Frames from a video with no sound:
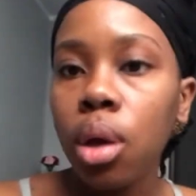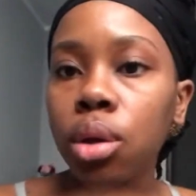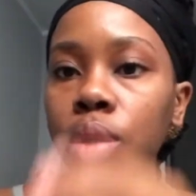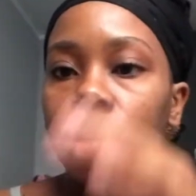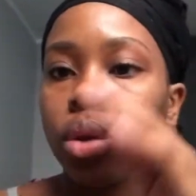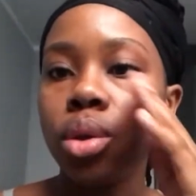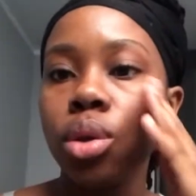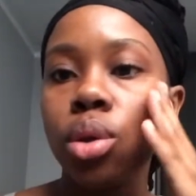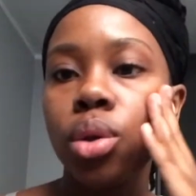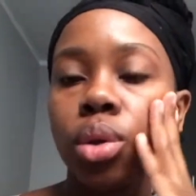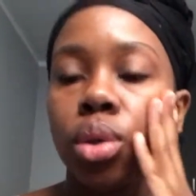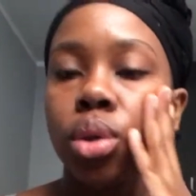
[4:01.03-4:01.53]

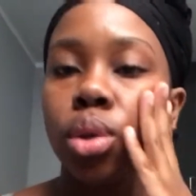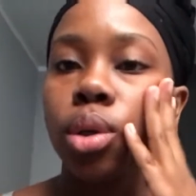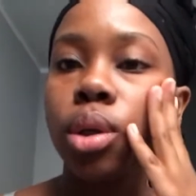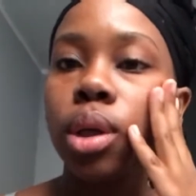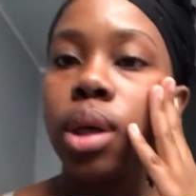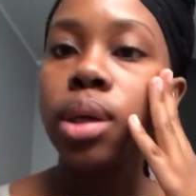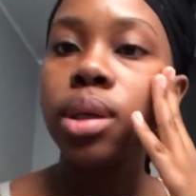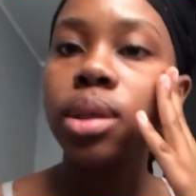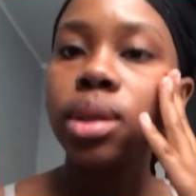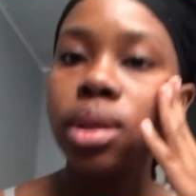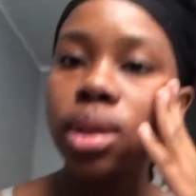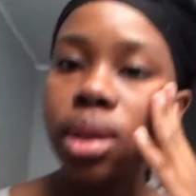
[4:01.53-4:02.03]
so
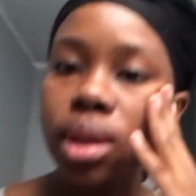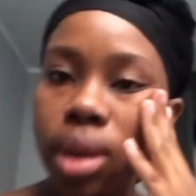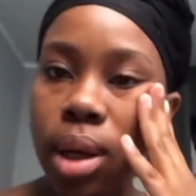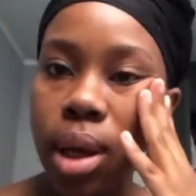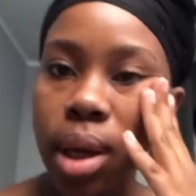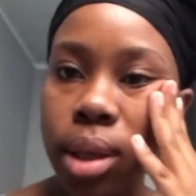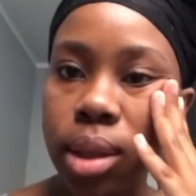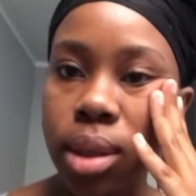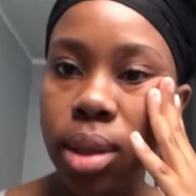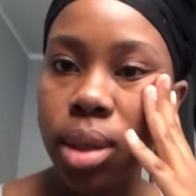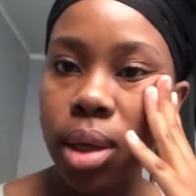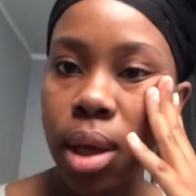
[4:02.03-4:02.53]
today's the
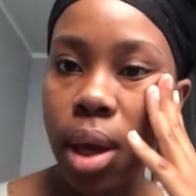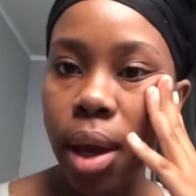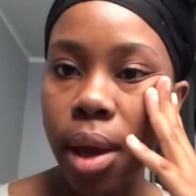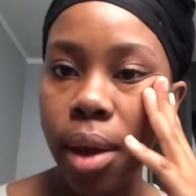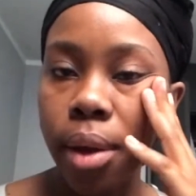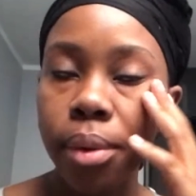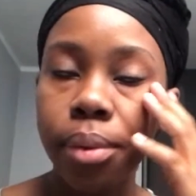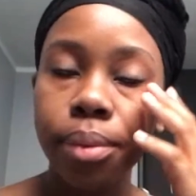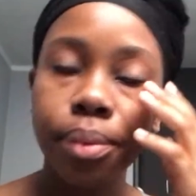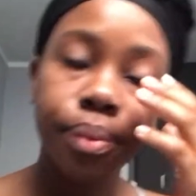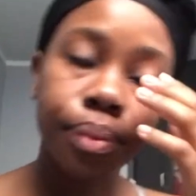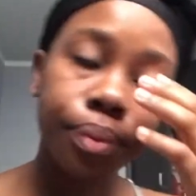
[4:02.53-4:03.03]
next day
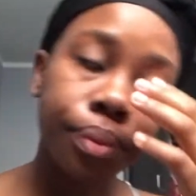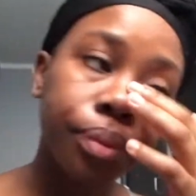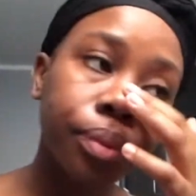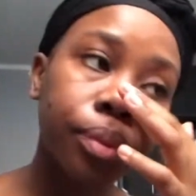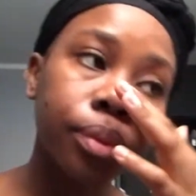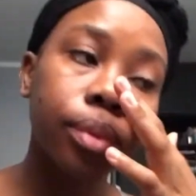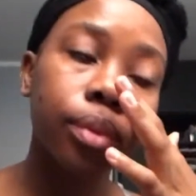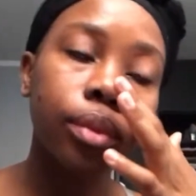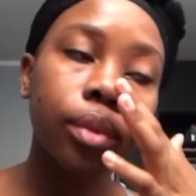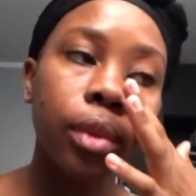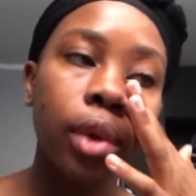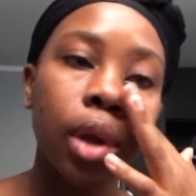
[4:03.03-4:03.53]

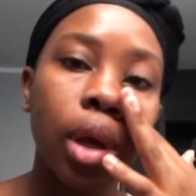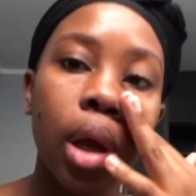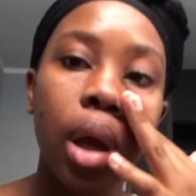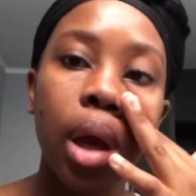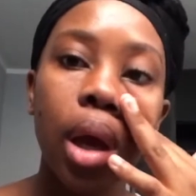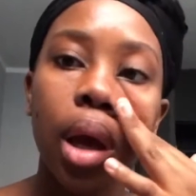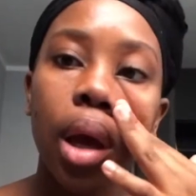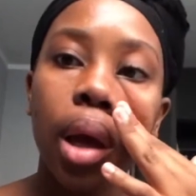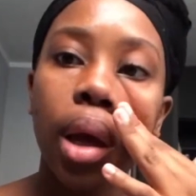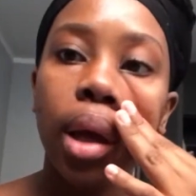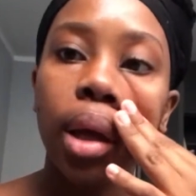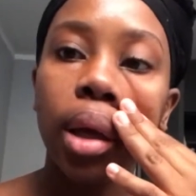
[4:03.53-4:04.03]

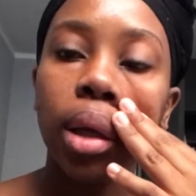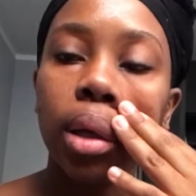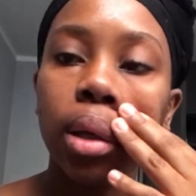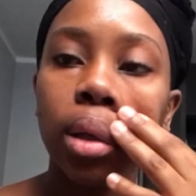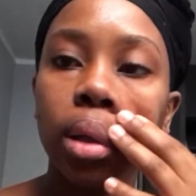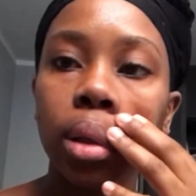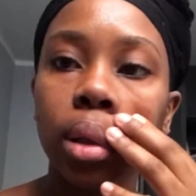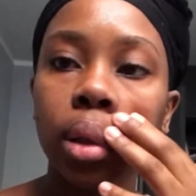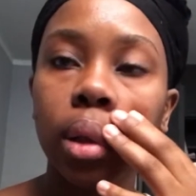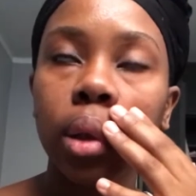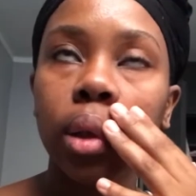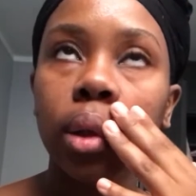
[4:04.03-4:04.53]

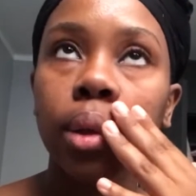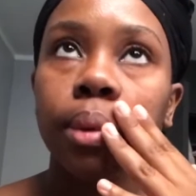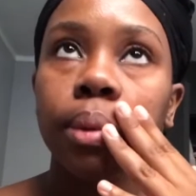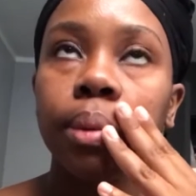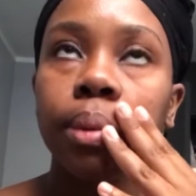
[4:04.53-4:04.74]
and